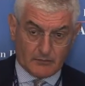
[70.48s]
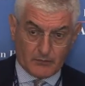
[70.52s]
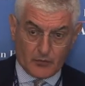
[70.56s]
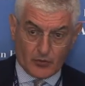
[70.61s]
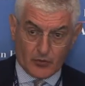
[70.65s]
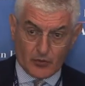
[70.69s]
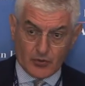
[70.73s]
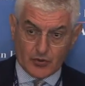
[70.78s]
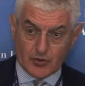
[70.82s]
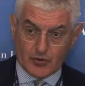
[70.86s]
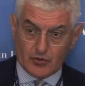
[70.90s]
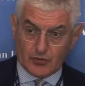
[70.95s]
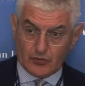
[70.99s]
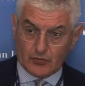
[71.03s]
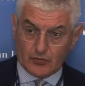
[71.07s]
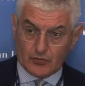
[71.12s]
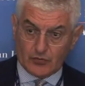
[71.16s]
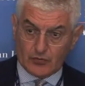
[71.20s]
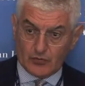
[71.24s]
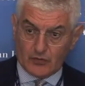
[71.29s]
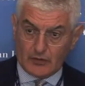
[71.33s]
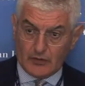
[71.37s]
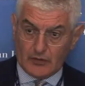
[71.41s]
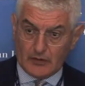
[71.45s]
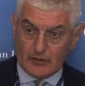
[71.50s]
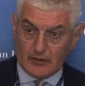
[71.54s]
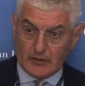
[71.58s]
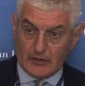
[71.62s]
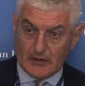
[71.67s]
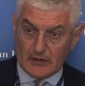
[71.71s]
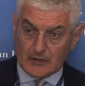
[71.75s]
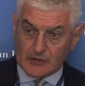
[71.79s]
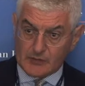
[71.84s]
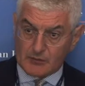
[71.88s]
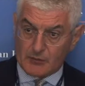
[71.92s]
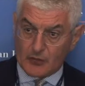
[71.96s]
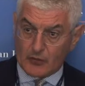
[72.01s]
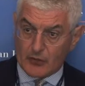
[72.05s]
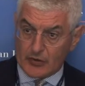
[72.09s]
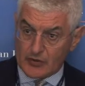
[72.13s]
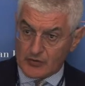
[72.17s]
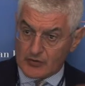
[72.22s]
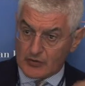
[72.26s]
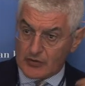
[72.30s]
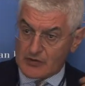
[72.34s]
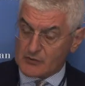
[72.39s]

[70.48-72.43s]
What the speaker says: push due to the exploration,